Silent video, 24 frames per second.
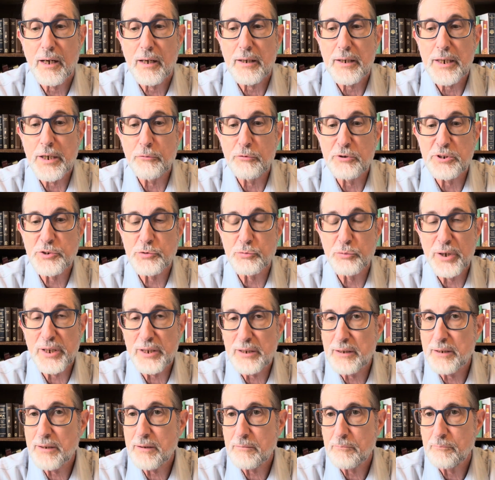it was
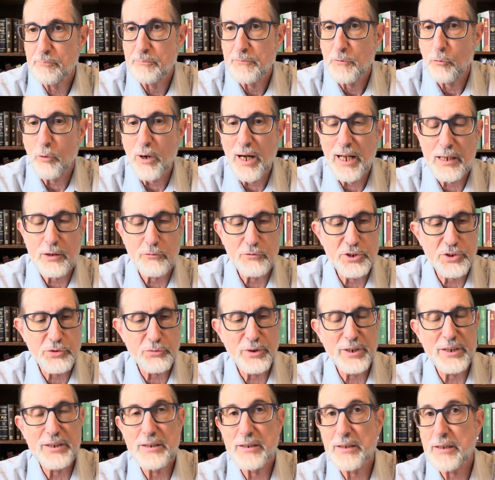written, while it was
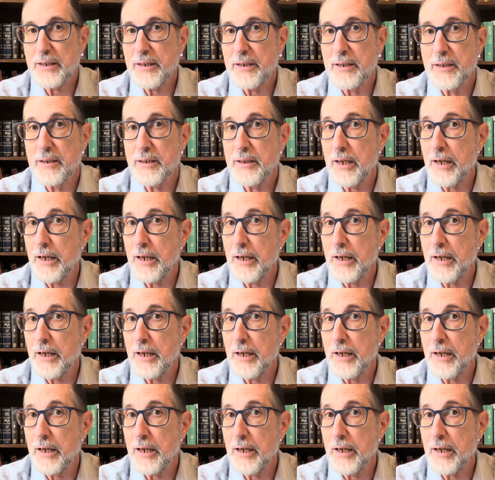written in